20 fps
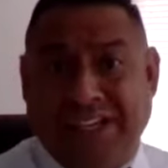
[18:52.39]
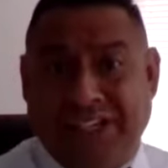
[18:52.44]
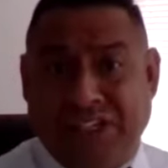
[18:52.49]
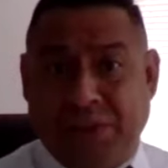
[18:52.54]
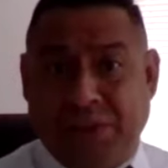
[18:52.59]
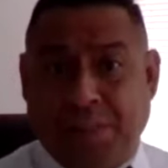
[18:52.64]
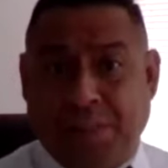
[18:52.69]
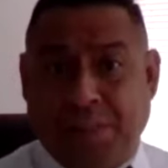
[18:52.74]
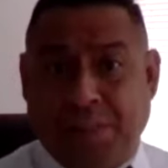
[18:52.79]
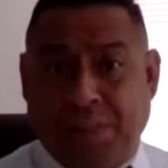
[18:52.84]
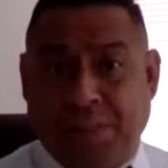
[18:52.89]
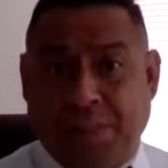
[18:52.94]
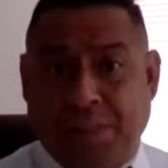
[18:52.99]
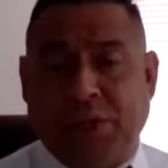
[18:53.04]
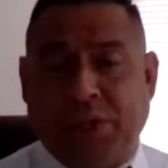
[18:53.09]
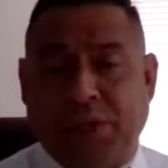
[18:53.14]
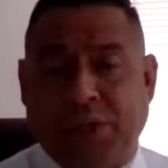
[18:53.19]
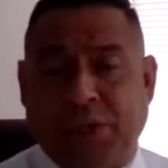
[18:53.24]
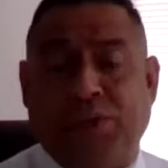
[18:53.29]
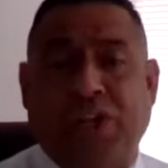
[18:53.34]
This is a
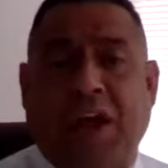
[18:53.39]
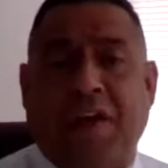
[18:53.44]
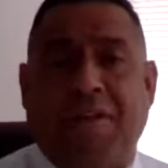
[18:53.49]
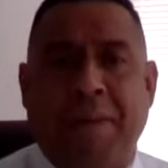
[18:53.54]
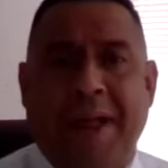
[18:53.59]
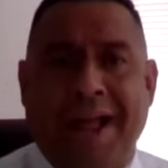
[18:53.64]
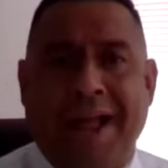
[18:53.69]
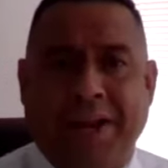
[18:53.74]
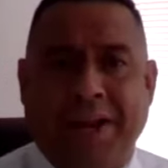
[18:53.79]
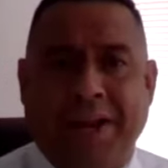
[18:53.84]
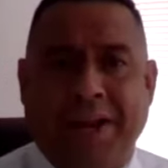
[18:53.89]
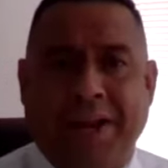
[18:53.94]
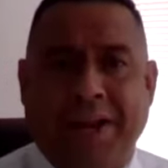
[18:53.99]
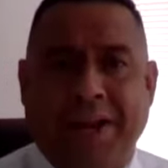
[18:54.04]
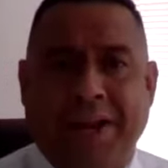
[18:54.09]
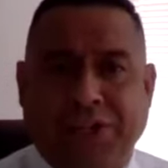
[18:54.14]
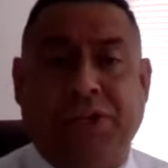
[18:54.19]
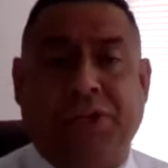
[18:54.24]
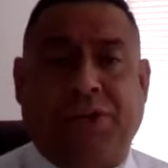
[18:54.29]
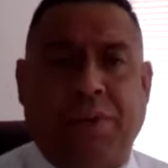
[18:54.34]
place where you
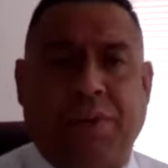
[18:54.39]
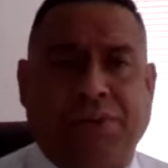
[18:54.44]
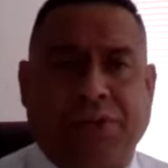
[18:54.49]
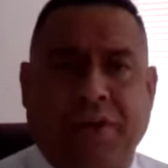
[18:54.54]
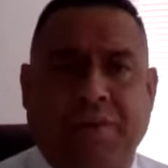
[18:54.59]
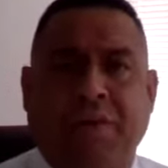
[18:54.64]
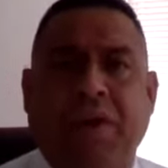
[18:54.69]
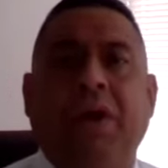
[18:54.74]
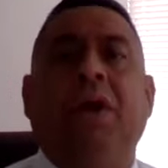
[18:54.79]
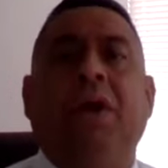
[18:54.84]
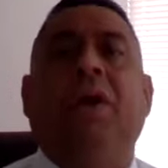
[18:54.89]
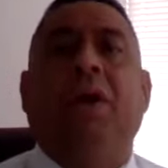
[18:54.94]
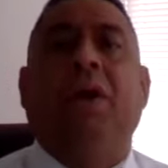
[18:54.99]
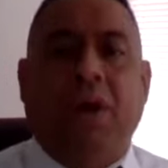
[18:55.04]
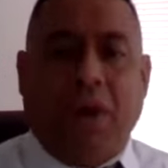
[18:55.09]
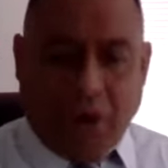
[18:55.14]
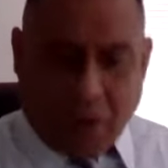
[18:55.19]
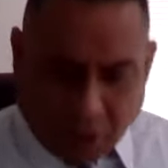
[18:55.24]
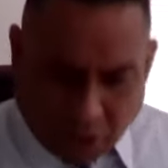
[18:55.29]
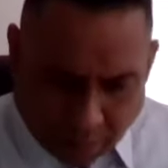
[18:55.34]
self-manage in terms of
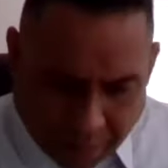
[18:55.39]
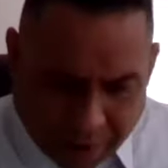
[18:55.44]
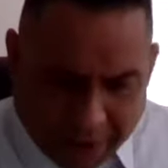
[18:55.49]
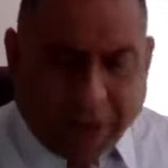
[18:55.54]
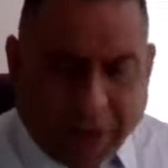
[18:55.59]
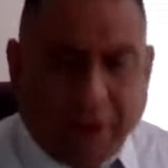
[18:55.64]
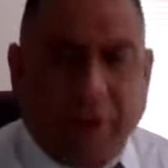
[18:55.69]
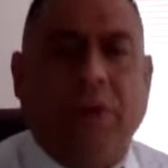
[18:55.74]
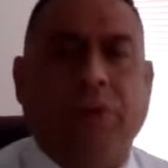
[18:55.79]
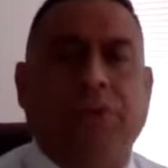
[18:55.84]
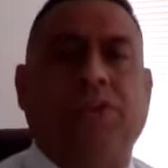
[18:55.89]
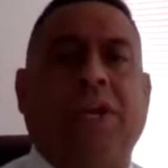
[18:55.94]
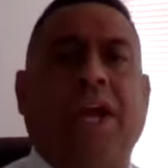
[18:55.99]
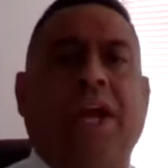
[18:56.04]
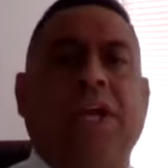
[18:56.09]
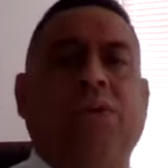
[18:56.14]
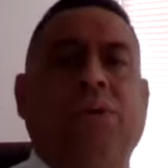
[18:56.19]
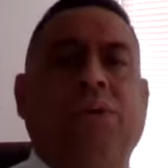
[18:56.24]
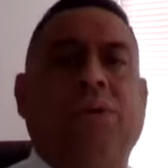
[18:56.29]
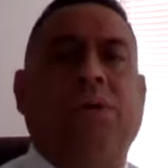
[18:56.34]
make your own
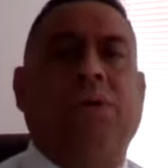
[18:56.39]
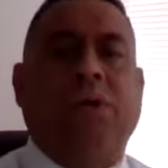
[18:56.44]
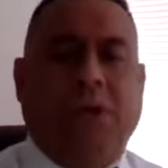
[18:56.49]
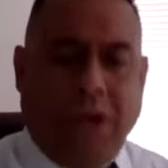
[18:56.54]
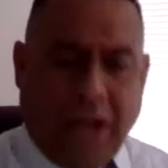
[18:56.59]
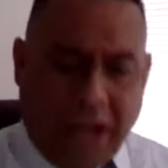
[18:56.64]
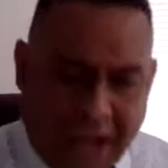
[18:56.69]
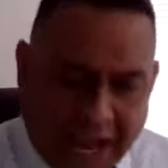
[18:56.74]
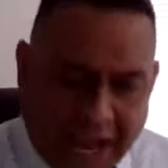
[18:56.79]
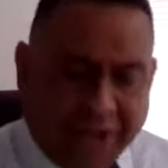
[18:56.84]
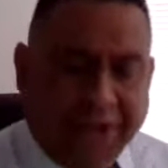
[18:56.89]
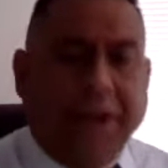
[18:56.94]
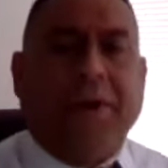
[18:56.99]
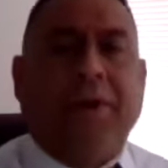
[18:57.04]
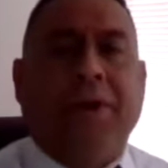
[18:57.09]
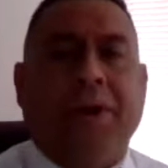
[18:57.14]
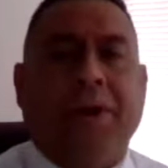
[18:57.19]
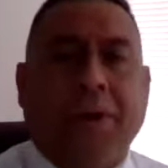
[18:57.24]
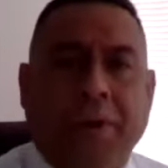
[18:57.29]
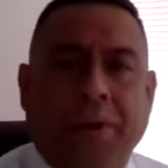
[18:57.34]
schedule,
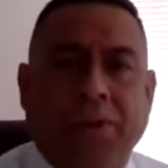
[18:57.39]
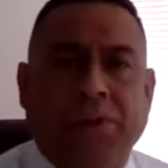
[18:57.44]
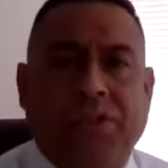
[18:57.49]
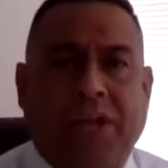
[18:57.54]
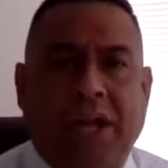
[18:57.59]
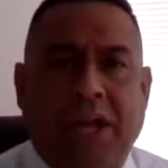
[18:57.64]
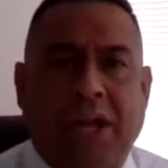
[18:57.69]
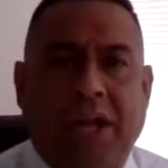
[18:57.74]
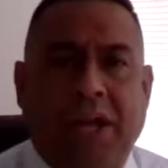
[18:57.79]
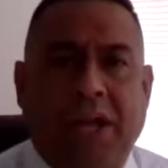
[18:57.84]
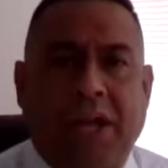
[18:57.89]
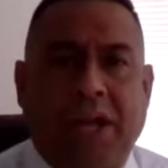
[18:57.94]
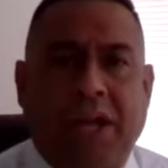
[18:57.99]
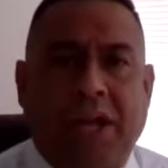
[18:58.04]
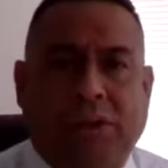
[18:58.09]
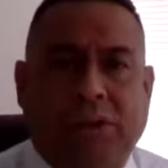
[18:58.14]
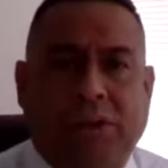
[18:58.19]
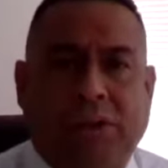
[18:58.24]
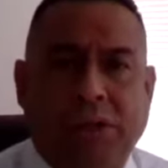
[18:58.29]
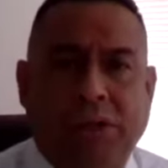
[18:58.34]
adhere to your own
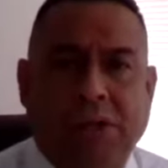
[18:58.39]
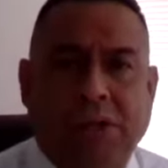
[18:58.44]
schedule.